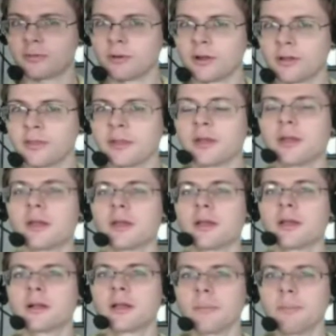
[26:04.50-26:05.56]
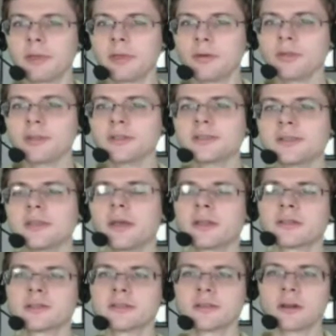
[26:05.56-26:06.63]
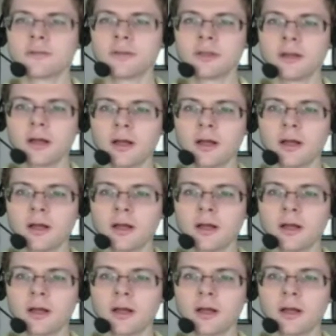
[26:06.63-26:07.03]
one. Community and serving